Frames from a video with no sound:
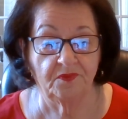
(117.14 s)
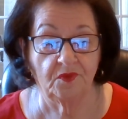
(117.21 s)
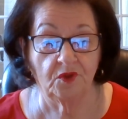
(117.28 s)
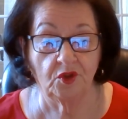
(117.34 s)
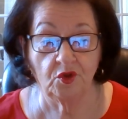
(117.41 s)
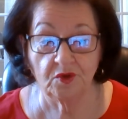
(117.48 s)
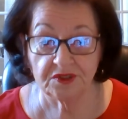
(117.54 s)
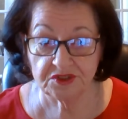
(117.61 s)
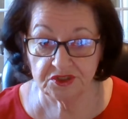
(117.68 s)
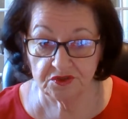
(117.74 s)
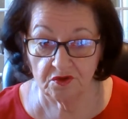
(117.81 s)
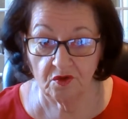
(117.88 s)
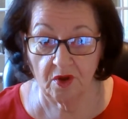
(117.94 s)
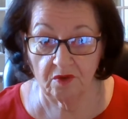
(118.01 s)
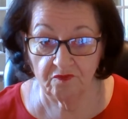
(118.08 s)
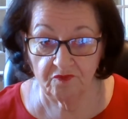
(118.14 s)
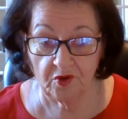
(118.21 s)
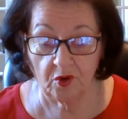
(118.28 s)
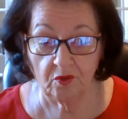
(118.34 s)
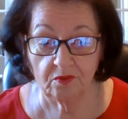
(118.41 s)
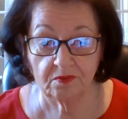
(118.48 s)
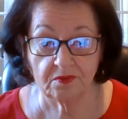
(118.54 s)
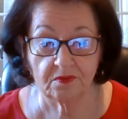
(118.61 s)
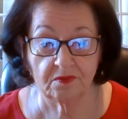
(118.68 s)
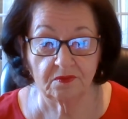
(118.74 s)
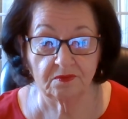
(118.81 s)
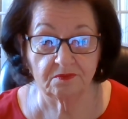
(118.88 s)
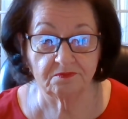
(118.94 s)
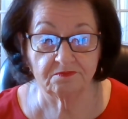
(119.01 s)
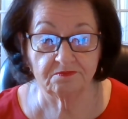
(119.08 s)
you can still go out and vote.
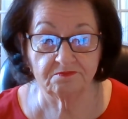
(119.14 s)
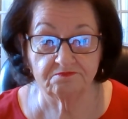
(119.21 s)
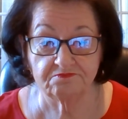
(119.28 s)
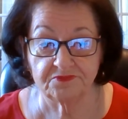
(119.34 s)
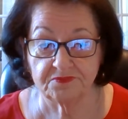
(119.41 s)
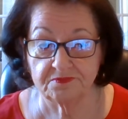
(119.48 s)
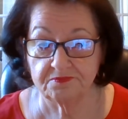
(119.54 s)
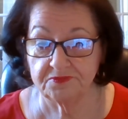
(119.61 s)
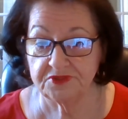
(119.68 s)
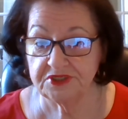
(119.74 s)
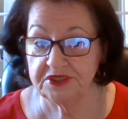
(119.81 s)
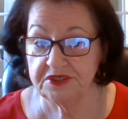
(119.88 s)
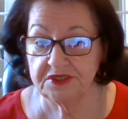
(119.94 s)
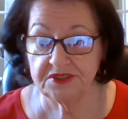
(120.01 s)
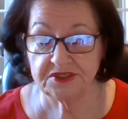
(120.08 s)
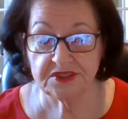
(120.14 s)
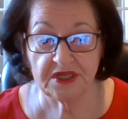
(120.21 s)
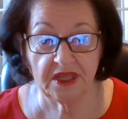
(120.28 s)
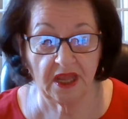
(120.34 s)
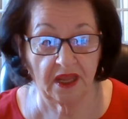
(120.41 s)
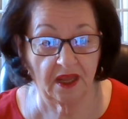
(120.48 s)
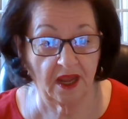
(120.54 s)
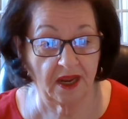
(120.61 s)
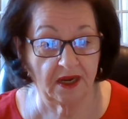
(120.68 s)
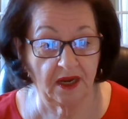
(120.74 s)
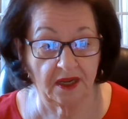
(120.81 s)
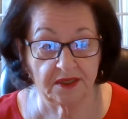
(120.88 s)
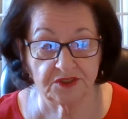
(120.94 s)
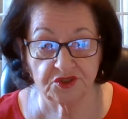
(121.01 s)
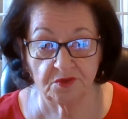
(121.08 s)
CDC
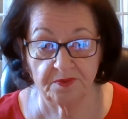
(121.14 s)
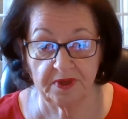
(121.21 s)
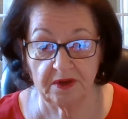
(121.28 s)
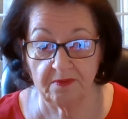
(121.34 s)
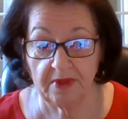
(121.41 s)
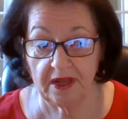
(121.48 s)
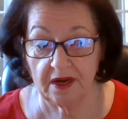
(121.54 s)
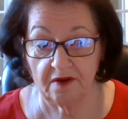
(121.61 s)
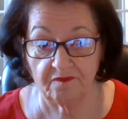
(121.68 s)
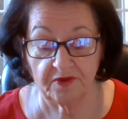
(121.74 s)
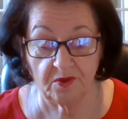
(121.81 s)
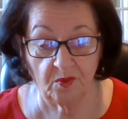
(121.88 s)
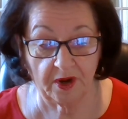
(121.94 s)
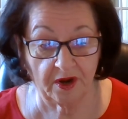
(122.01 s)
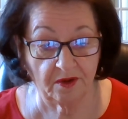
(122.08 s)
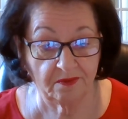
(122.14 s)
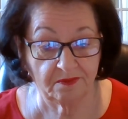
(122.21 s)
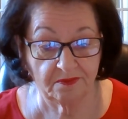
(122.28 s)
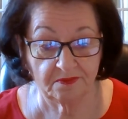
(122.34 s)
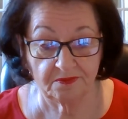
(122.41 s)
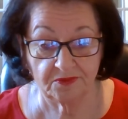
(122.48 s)
guidelines are being met everywhere.